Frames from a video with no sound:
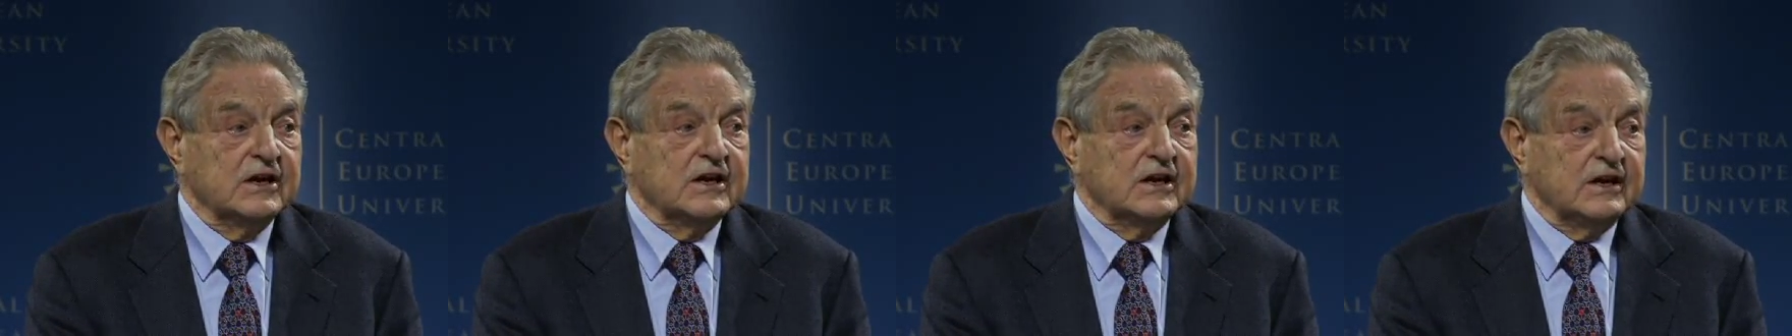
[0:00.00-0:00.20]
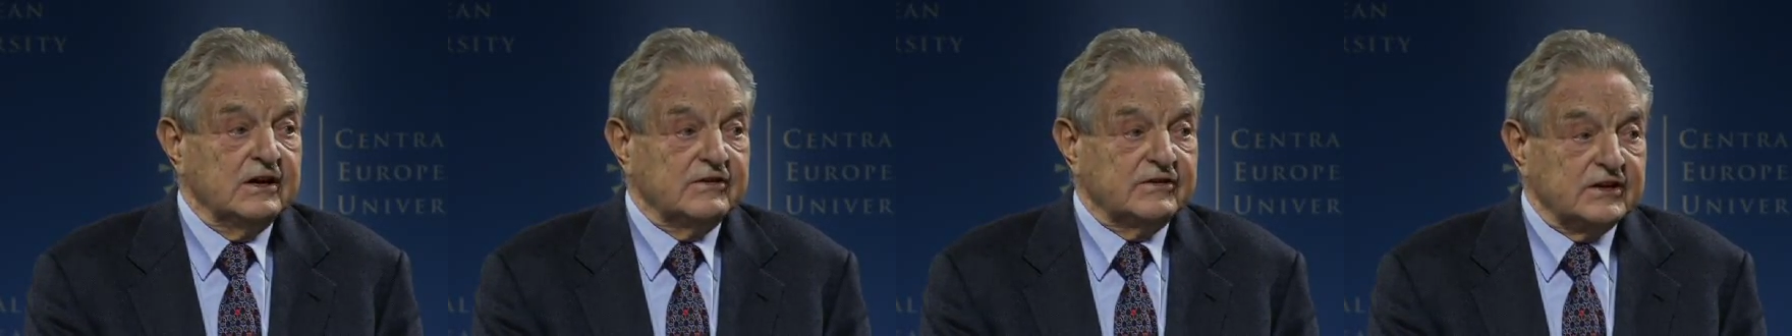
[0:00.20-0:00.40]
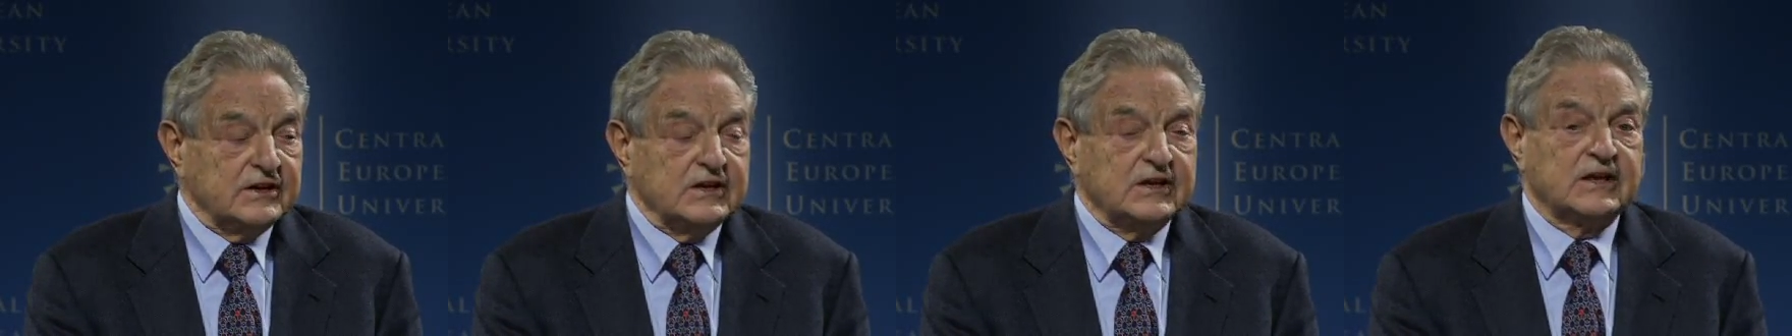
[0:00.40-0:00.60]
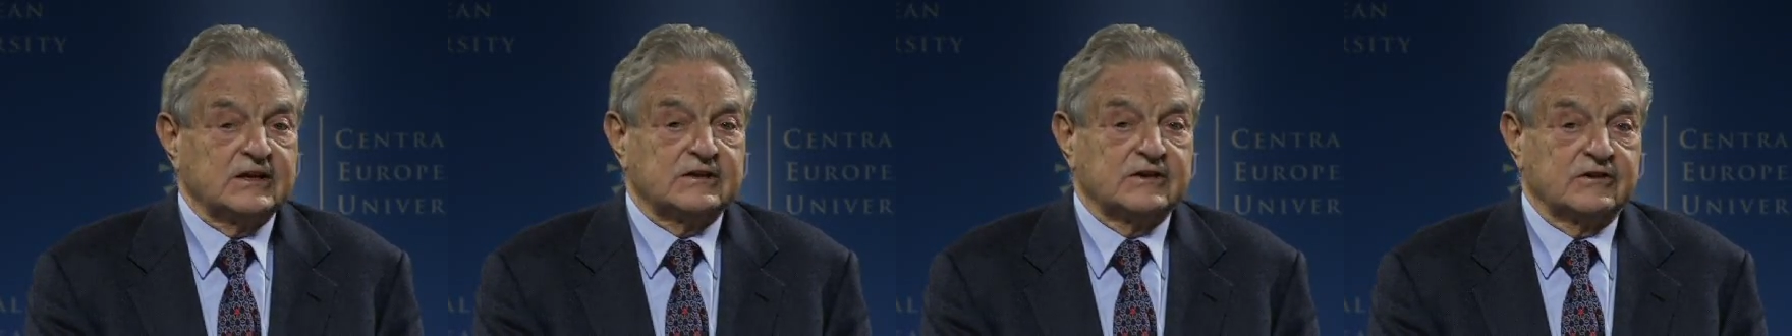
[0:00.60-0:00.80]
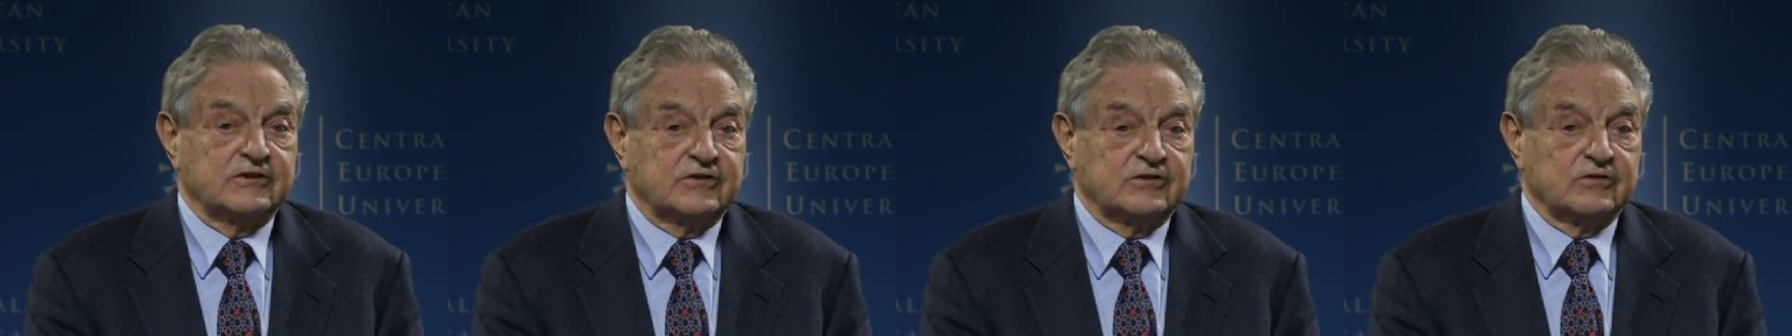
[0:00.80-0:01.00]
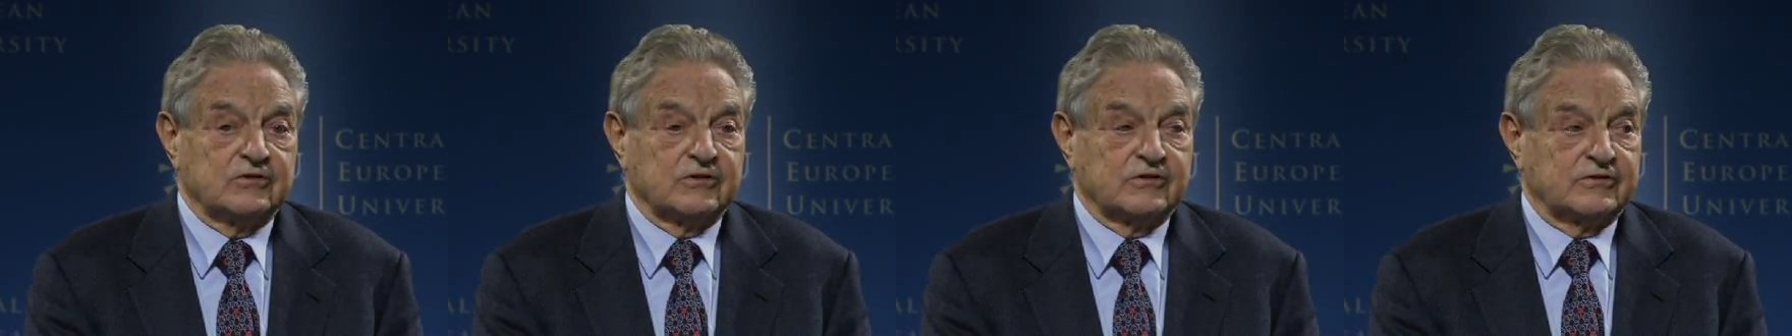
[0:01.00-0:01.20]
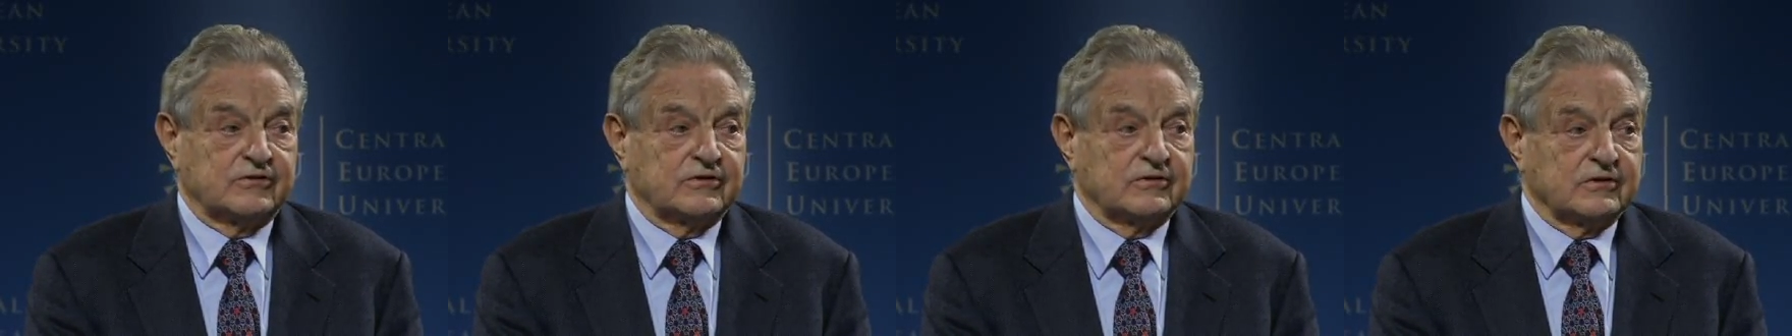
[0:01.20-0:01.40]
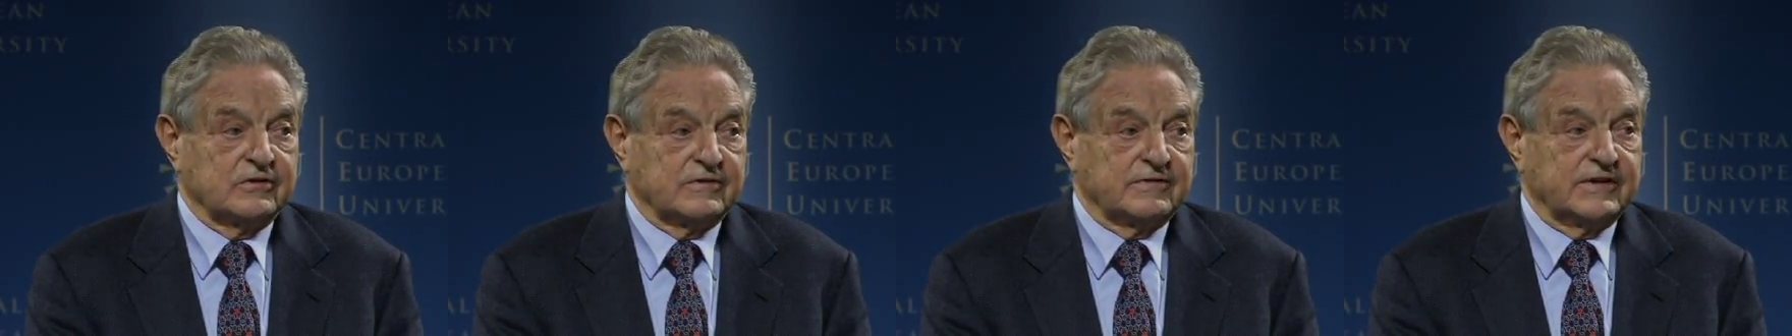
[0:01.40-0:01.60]
is another
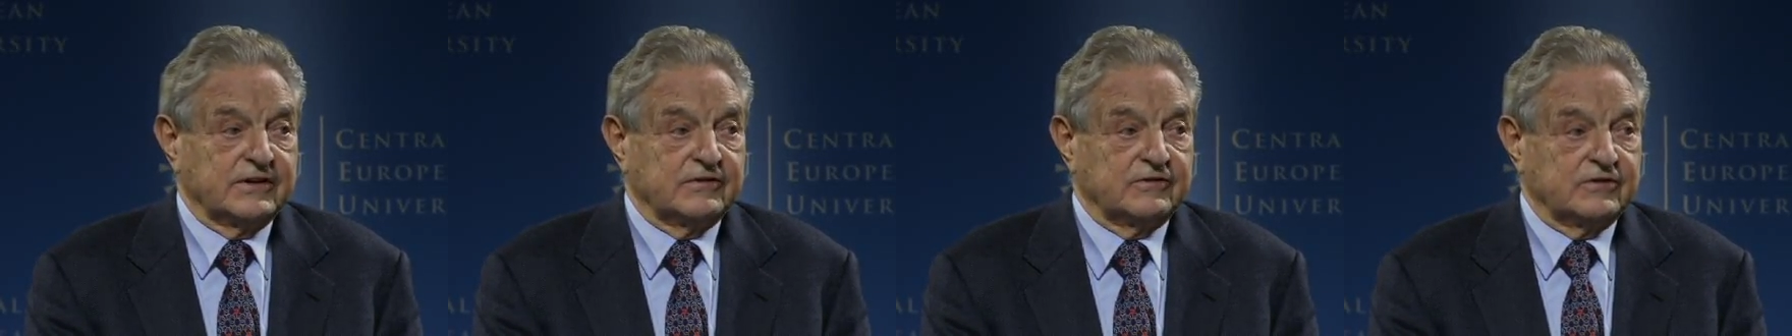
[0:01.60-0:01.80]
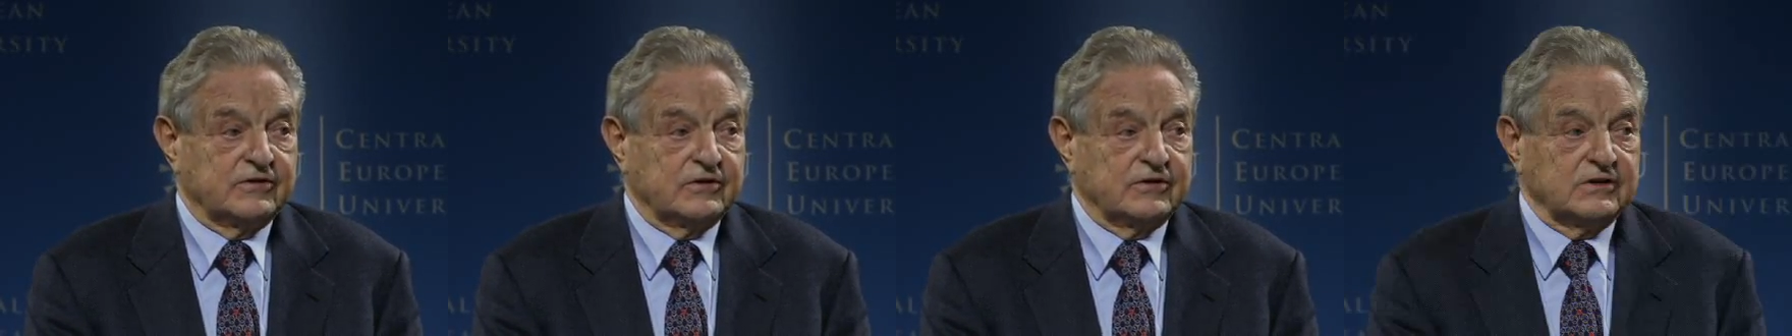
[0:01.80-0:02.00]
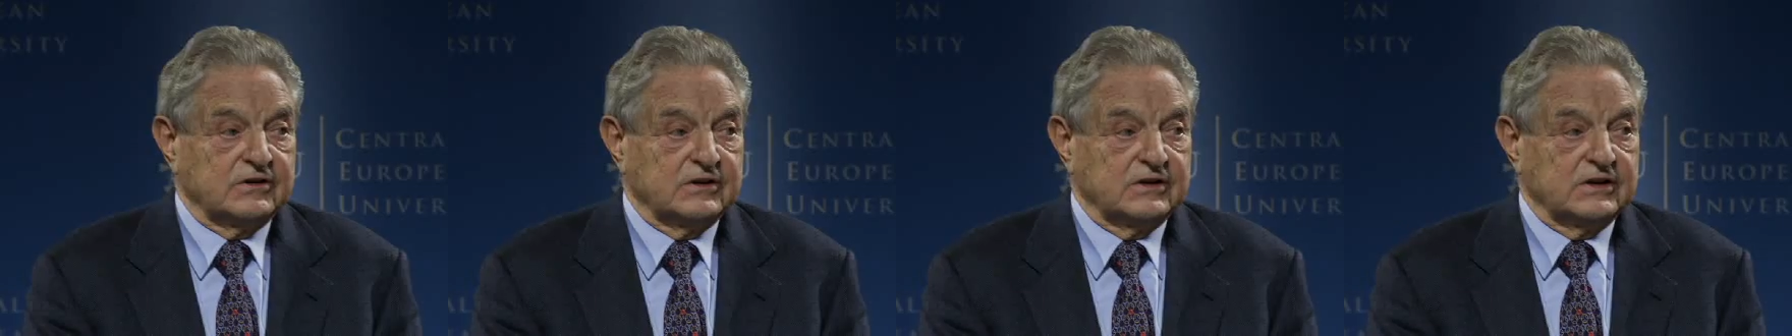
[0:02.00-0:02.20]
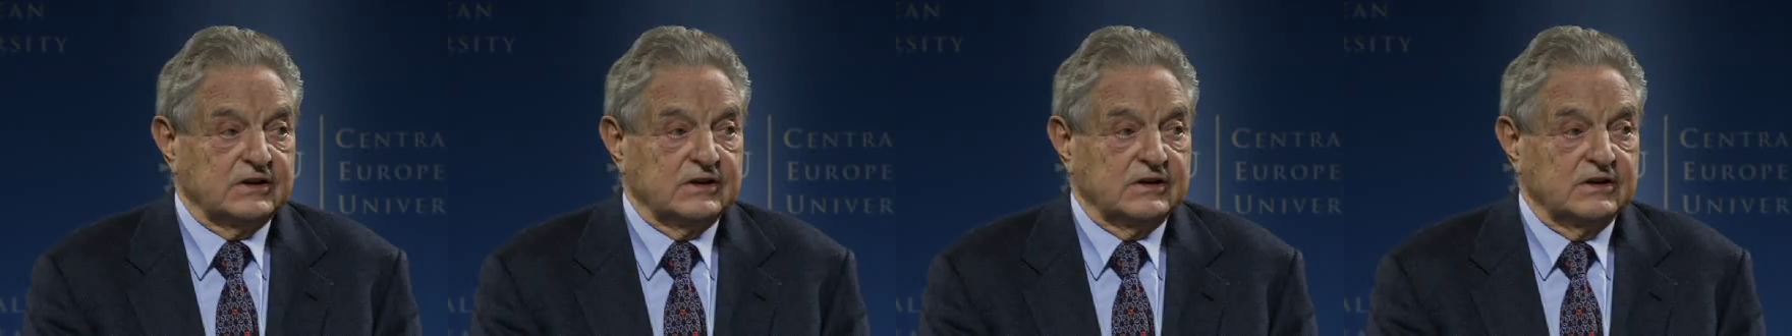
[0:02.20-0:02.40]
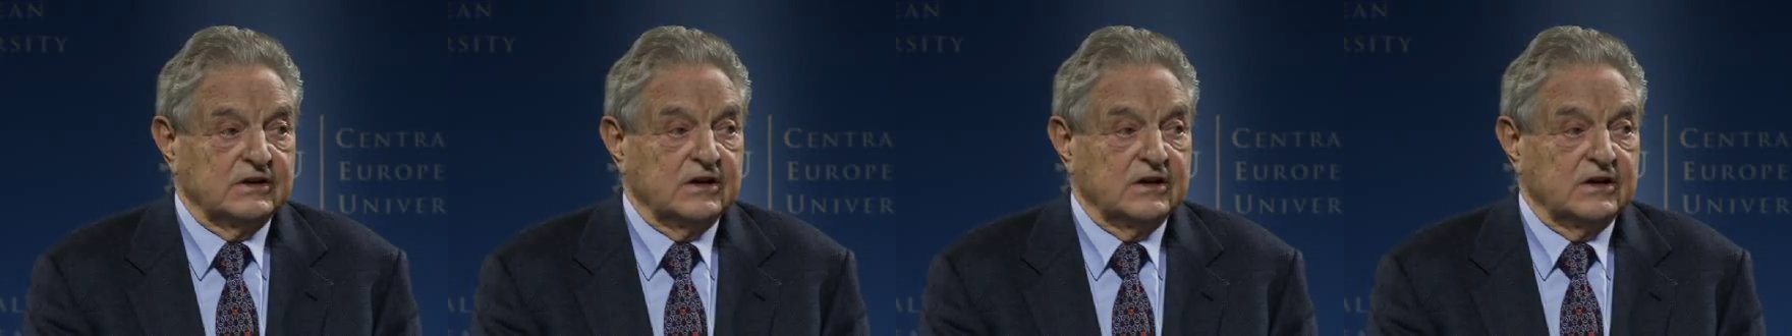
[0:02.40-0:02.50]
source of uncertainty.